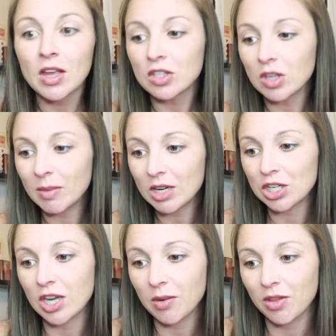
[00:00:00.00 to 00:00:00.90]
So I'm going to
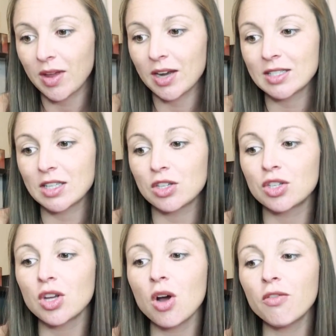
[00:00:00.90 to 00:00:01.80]
share with you here. It says,
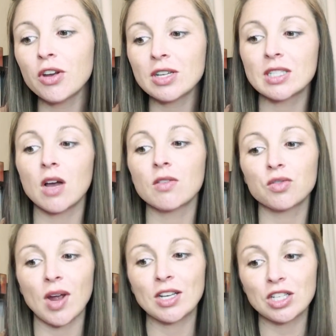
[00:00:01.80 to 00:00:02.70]
"Sow for
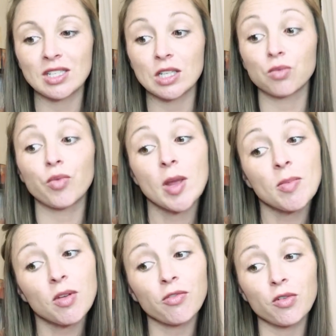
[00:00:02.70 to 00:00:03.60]
yourselves righteousness,
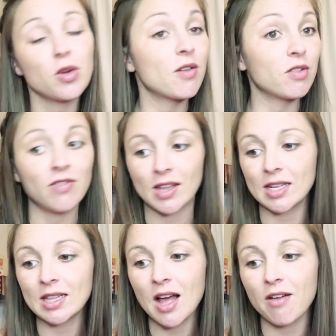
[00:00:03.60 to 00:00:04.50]
reap the fruit of
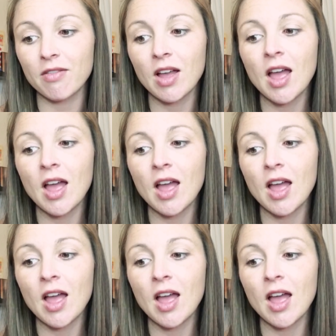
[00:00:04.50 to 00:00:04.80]
unfailing love,